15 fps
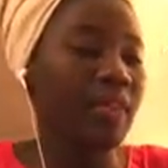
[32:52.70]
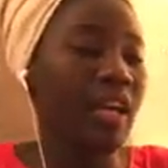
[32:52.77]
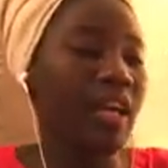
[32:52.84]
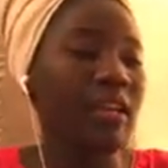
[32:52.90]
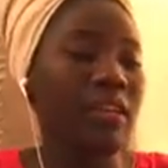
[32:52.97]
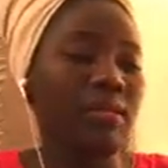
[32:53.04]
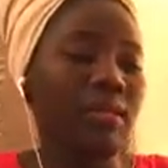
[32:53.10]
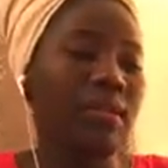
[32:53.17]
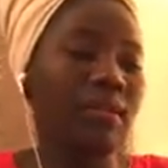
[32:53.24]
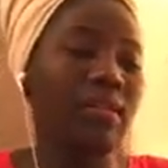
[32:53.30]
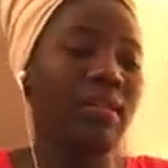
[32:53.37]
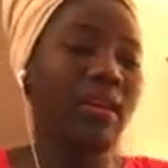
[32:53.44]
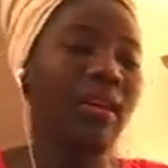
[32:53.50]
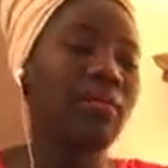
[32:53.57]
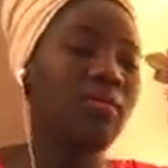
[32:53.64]
Anyway,
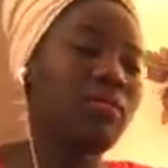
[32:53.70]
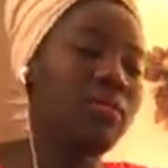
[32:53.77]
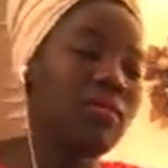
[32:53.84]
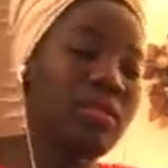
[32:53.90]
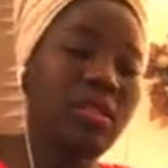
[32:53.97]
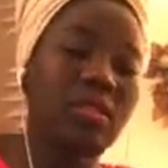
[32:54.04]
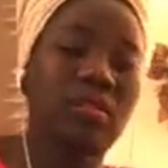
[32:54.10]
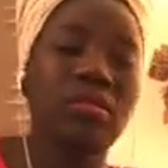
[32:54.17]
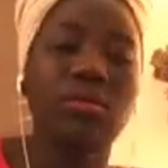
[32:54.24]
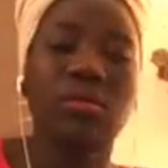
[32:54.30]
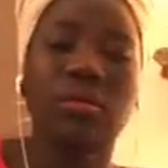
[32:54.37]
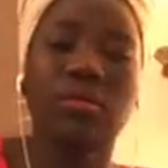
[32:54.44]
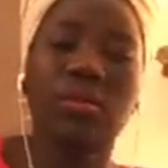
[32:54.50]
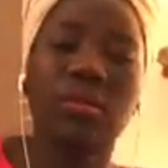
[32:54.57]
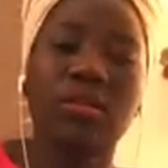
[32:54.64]
I'll still
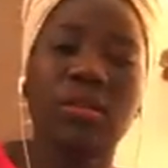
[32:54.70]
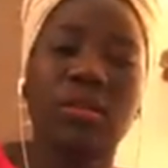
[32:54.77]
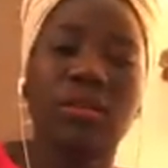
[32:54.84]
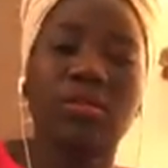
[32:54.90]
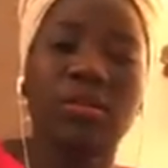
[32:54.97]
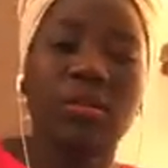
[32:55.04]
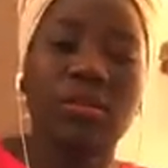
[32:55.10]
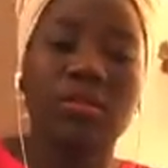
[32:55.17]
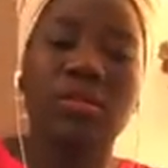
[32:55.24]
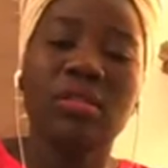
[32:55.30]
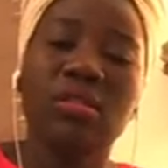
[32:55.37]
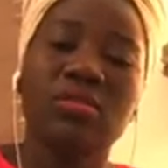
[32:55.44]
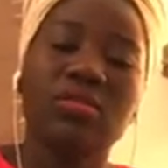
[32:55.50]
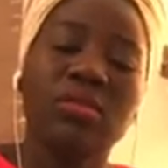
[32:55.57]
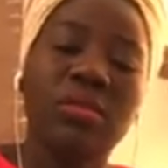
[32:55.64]
talk about it because
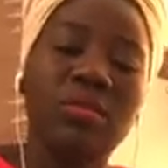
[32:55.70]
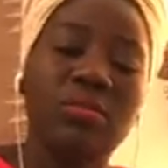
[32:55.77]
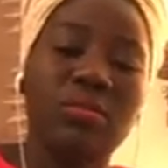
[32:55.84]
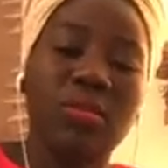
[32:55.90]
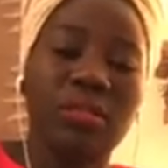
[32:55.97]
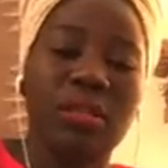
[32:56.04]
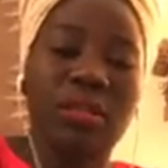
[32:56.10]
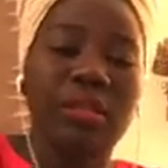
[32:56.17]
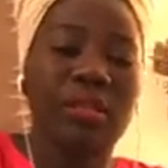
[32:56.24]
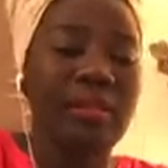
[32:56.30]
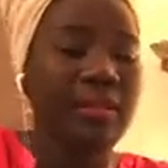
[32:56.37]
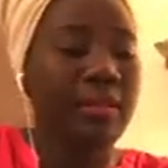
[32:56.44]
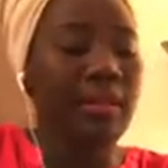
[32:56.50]
it is really important.